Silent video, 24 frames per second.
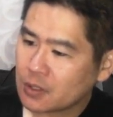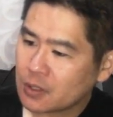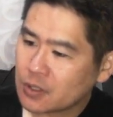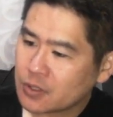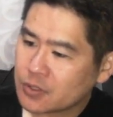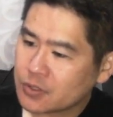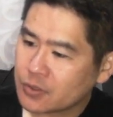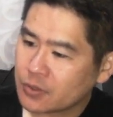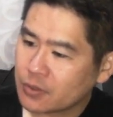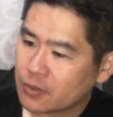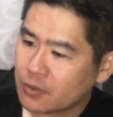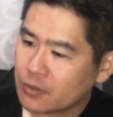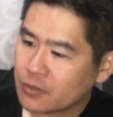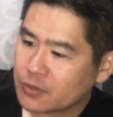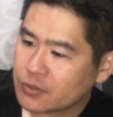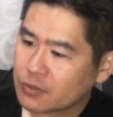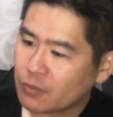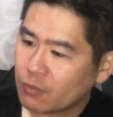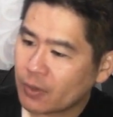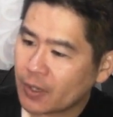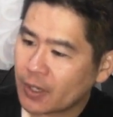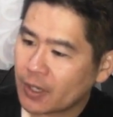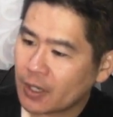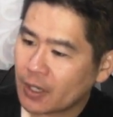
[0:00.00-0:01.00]
So there is
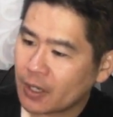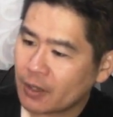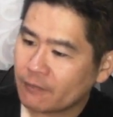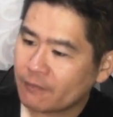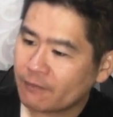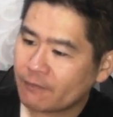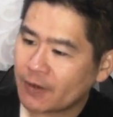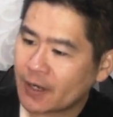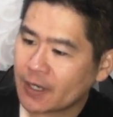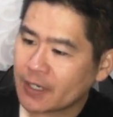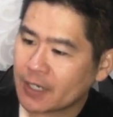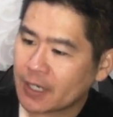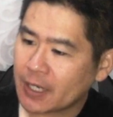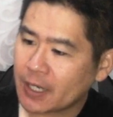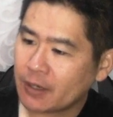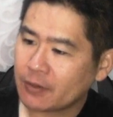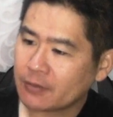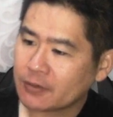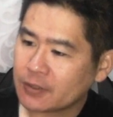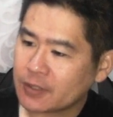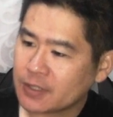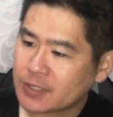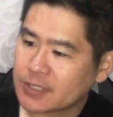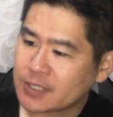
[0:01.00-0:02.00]
a way of finding
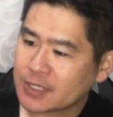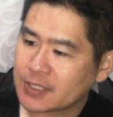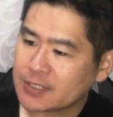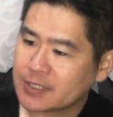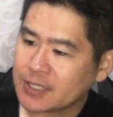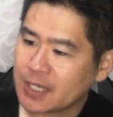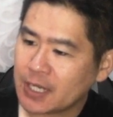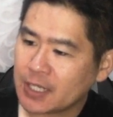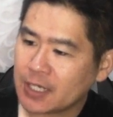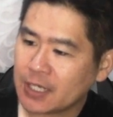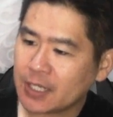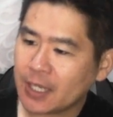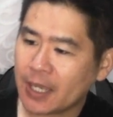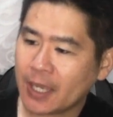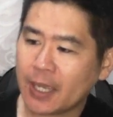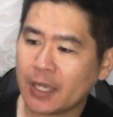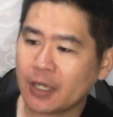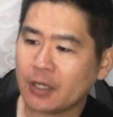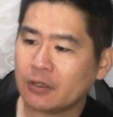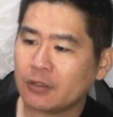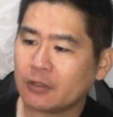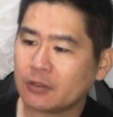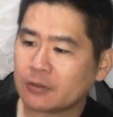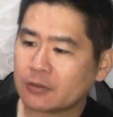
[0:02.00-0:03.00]
out this containing
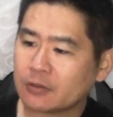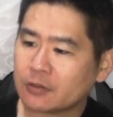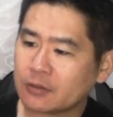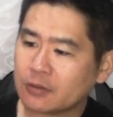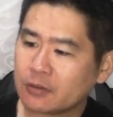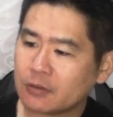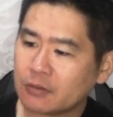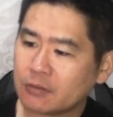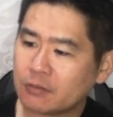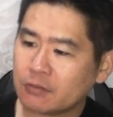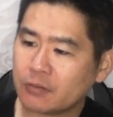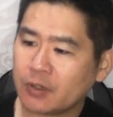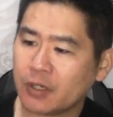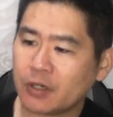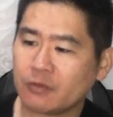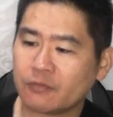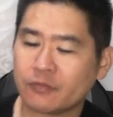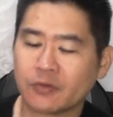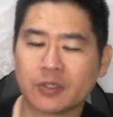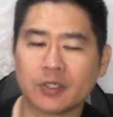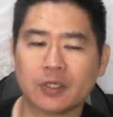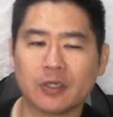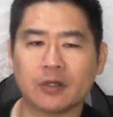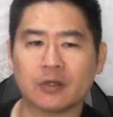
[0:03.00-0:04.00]
angle right
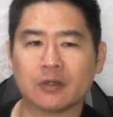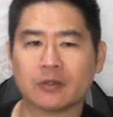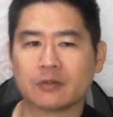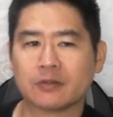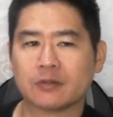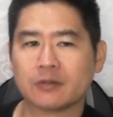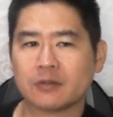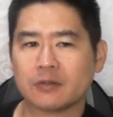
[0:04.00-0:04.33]
over here.